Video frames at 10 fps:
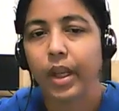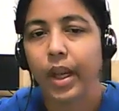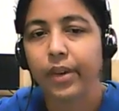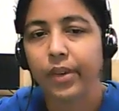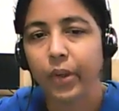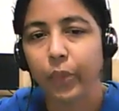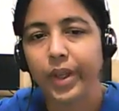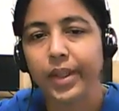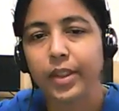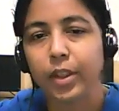and
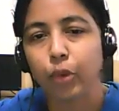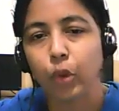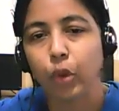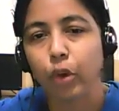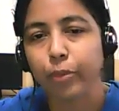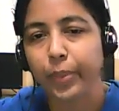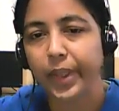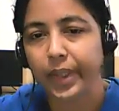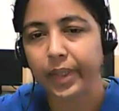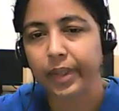regulate the flow of
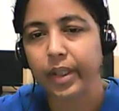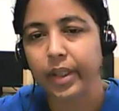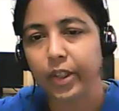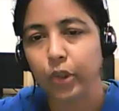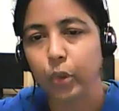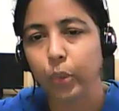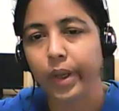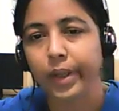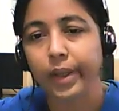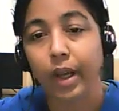material into
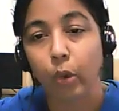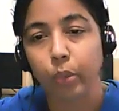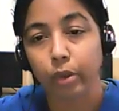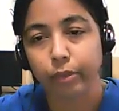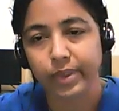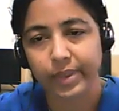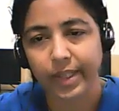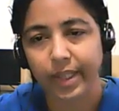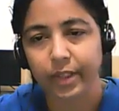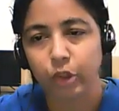and out of a
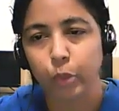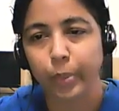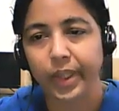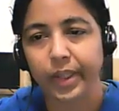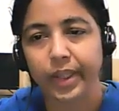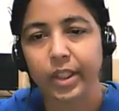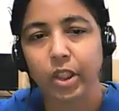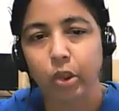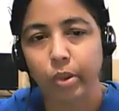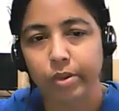cell to maintain
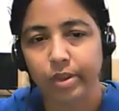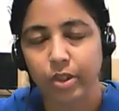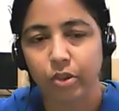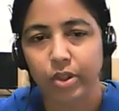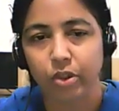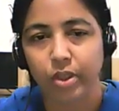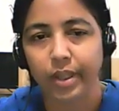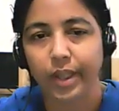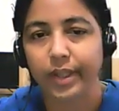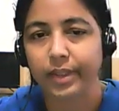the
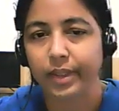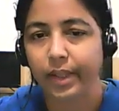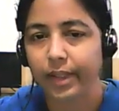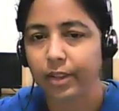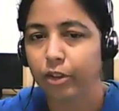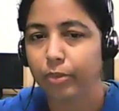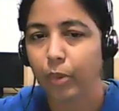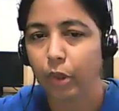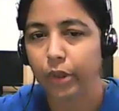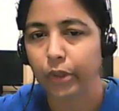concentration and the kind of
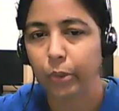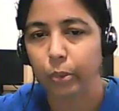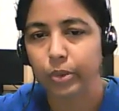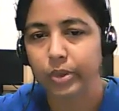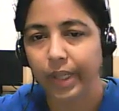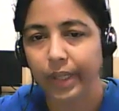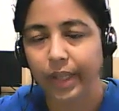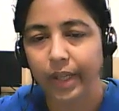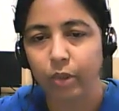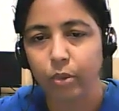molecules and
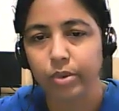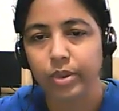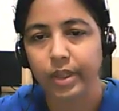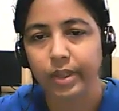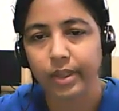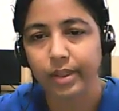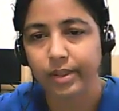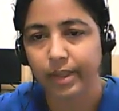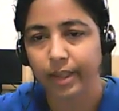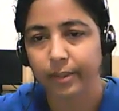ions in the
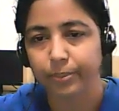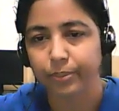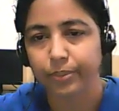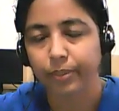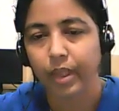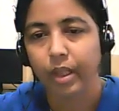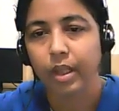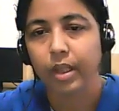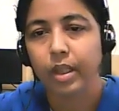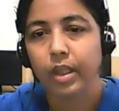cell.
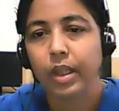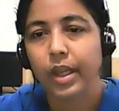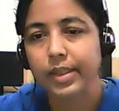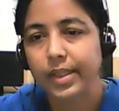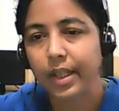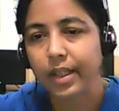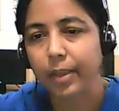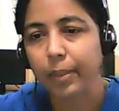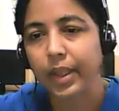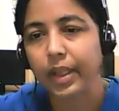A cell
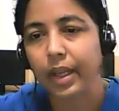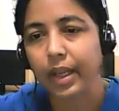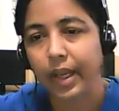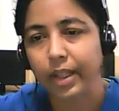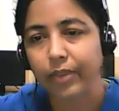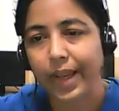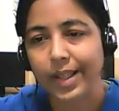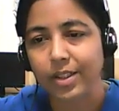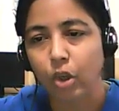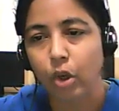remains alive
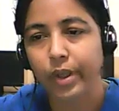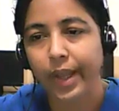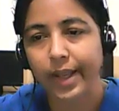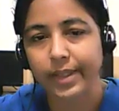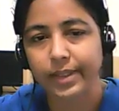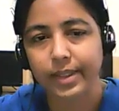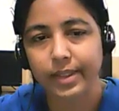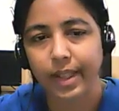as long as the